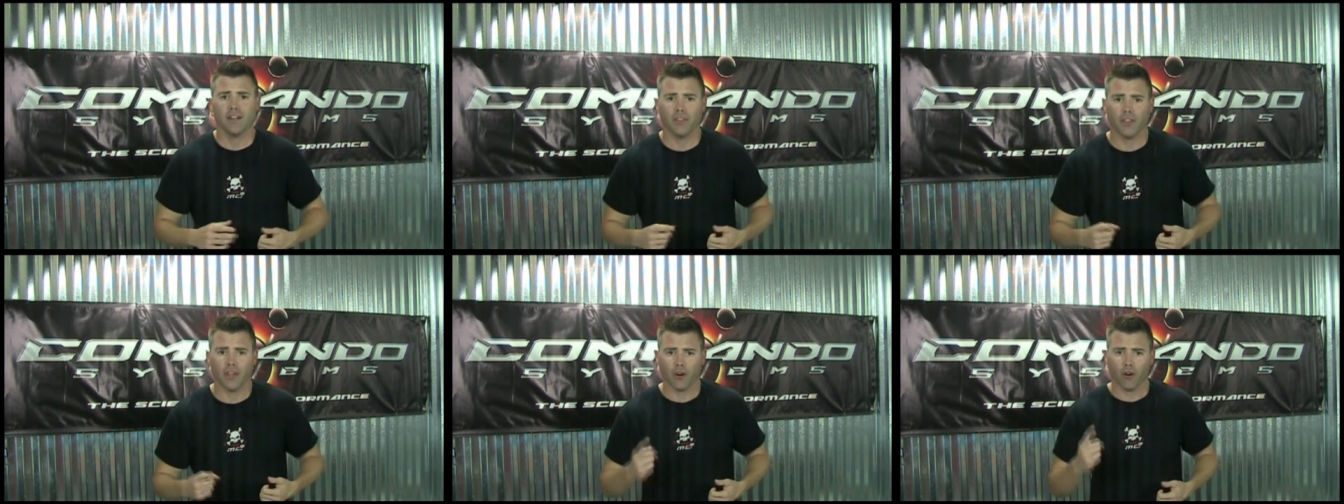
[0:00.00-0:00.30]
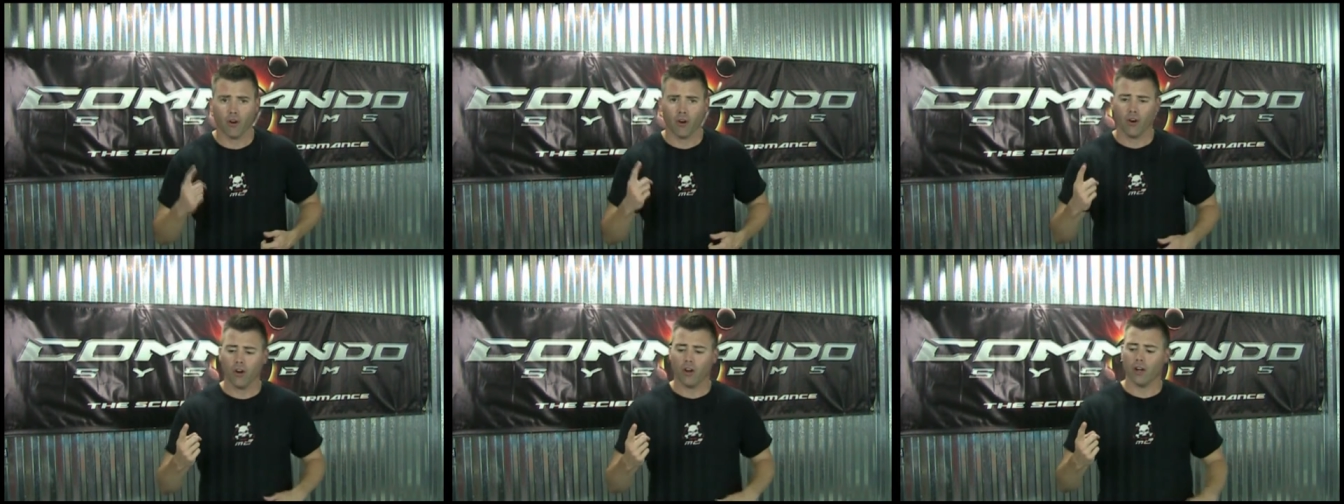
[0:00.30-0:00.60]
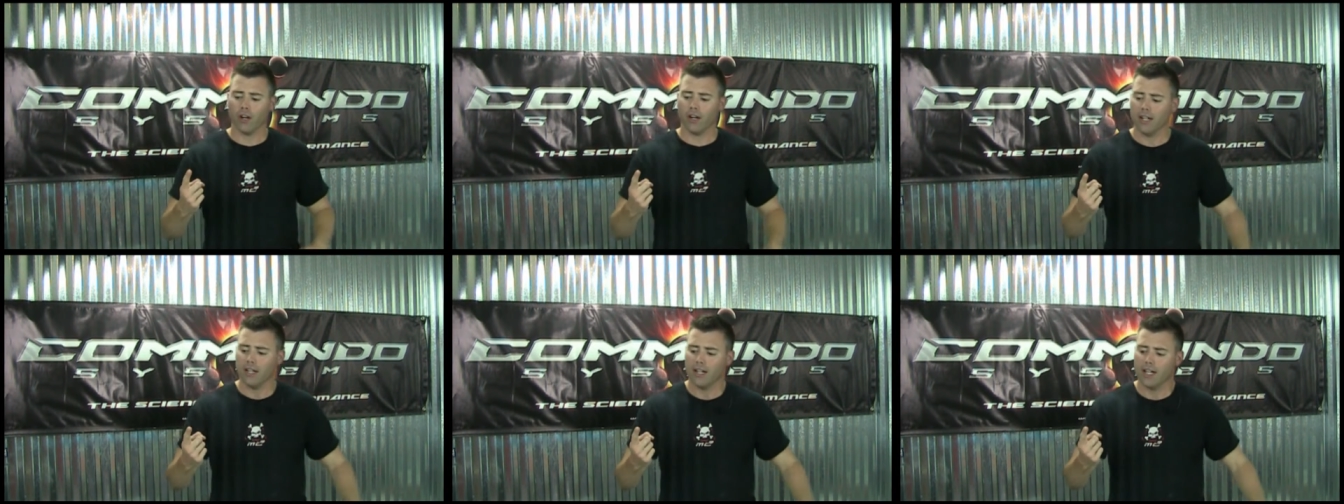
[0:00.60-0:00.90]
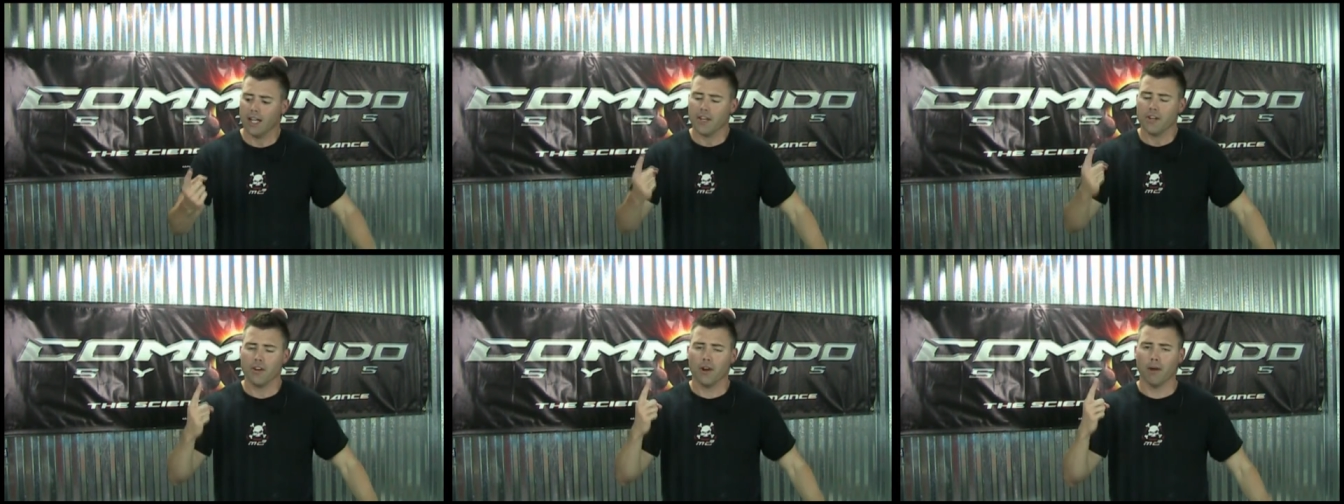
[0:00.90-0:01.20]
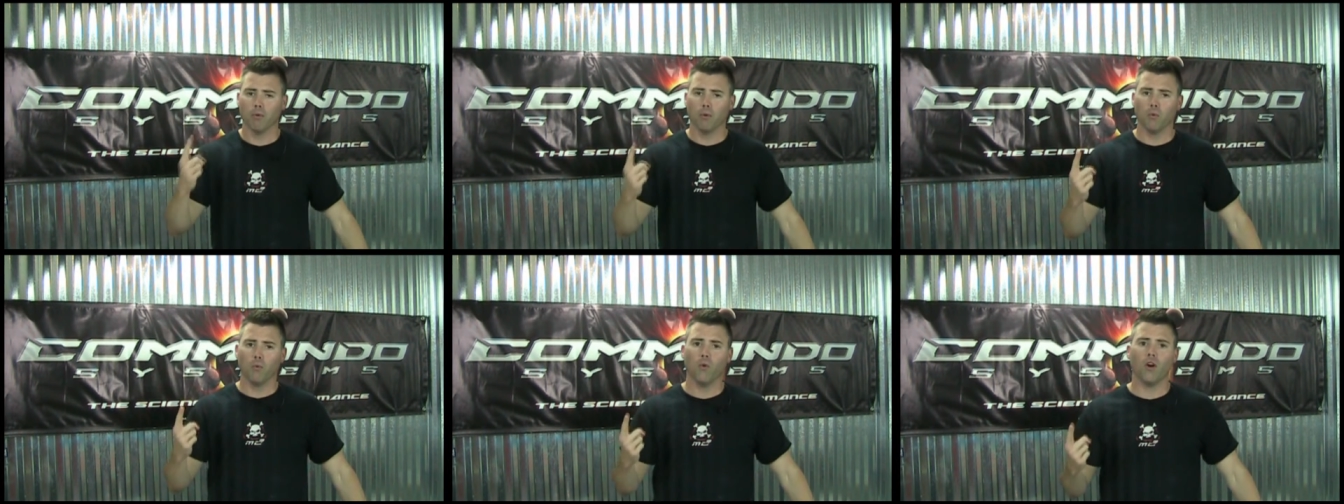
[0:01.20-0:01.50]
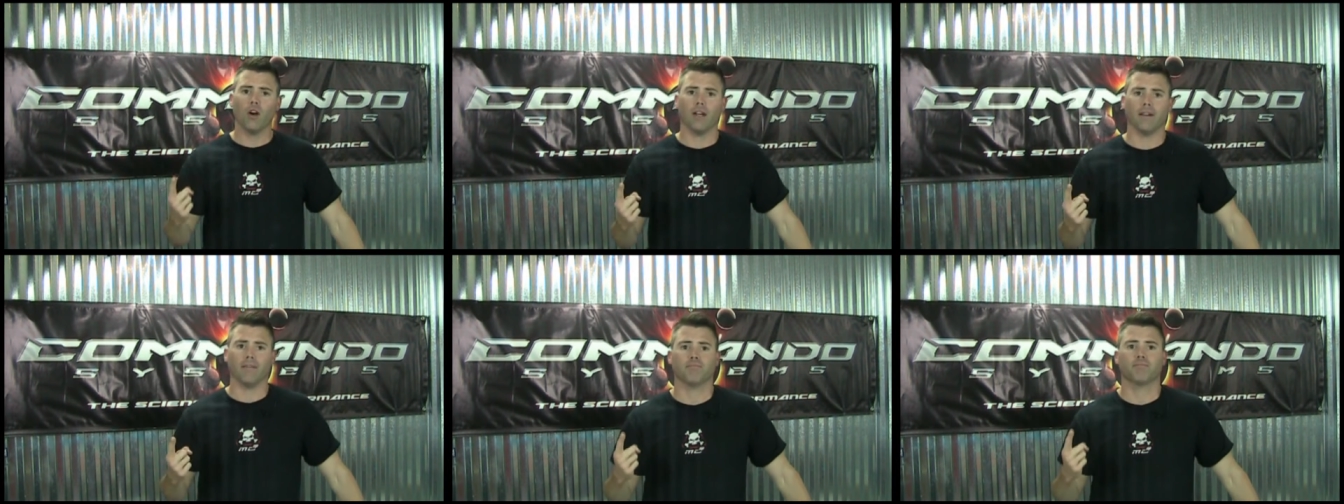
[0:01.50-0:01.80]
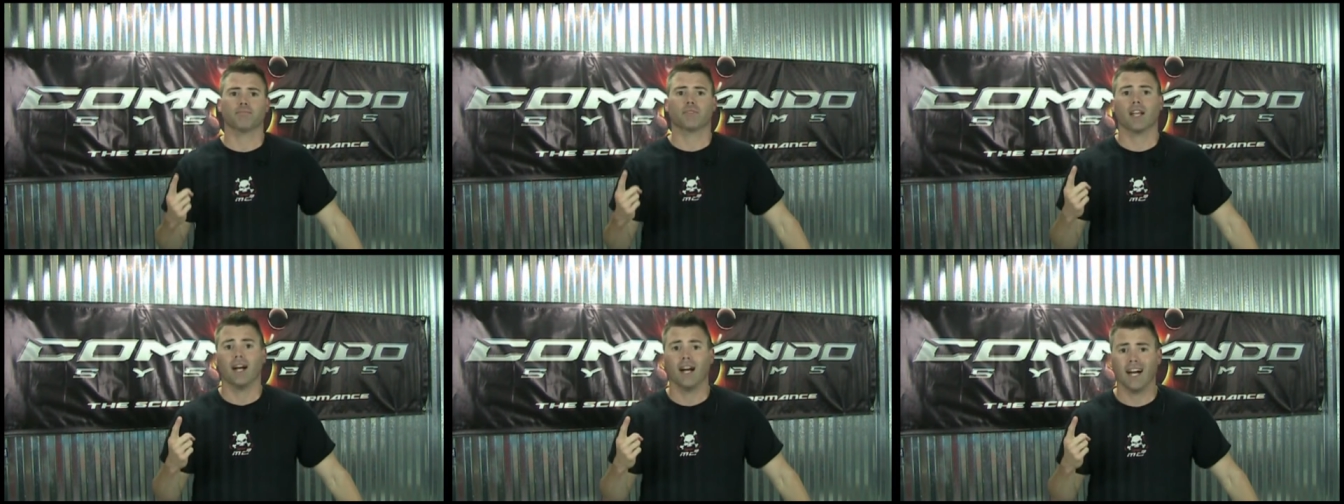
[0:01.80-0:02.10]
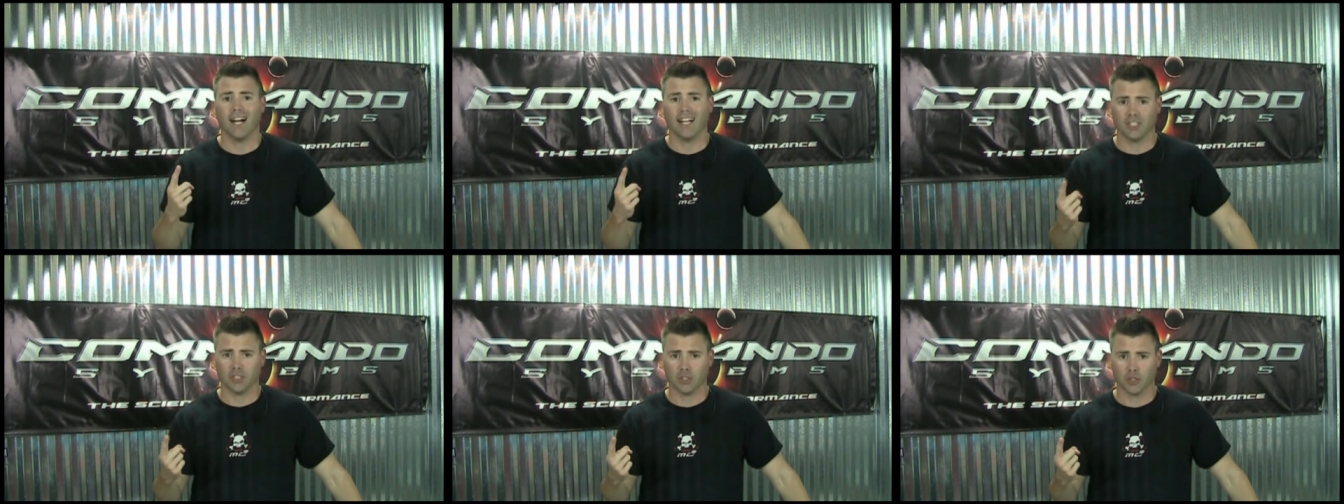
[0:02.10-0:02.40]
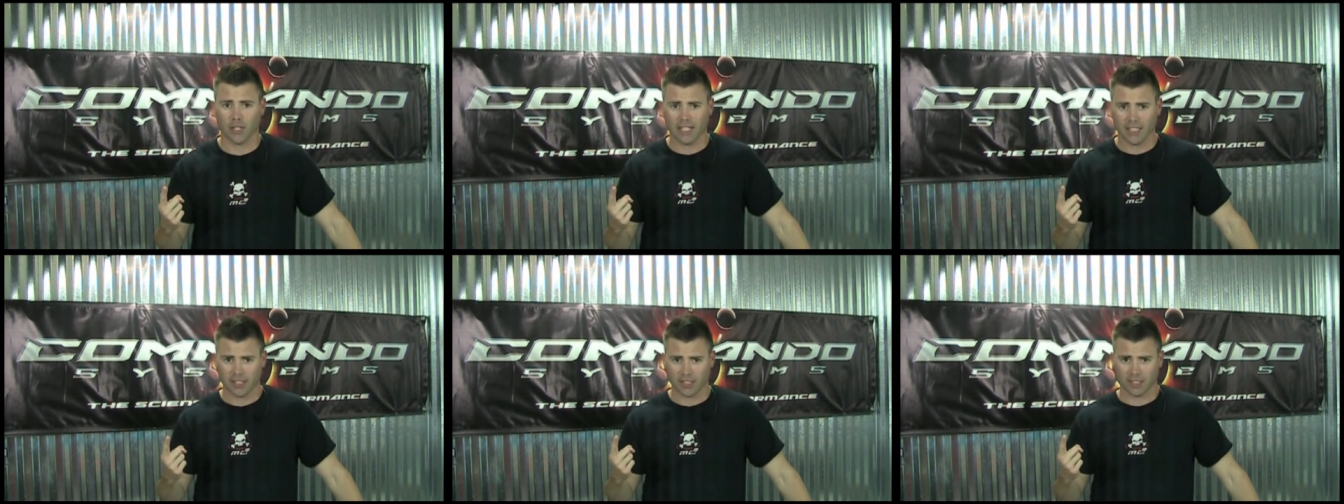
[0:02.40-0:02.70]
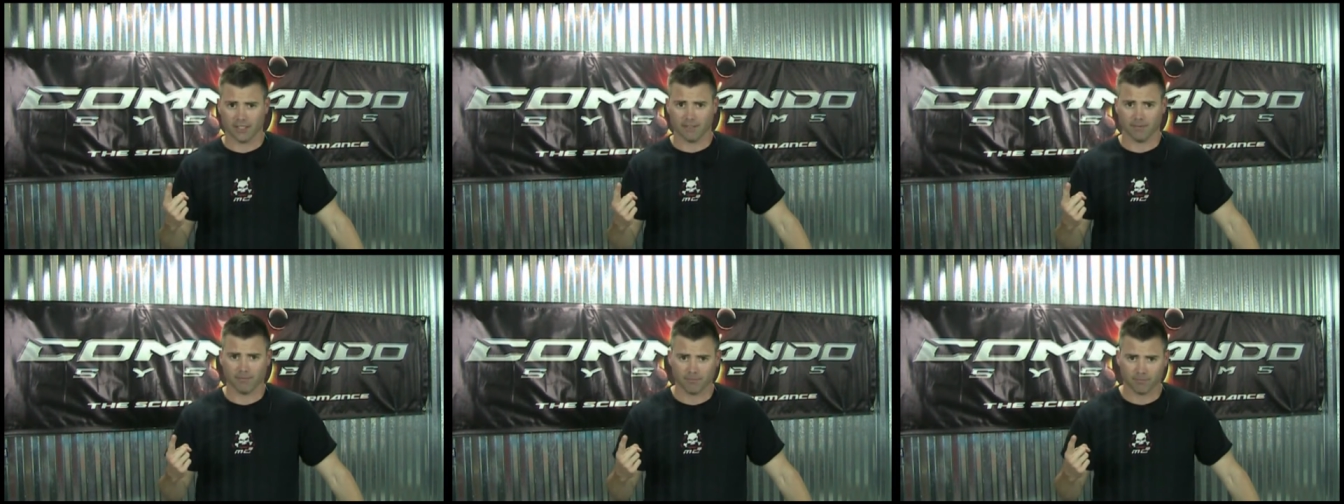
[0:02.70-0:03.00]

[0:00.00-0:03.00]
They are, number one, hydration.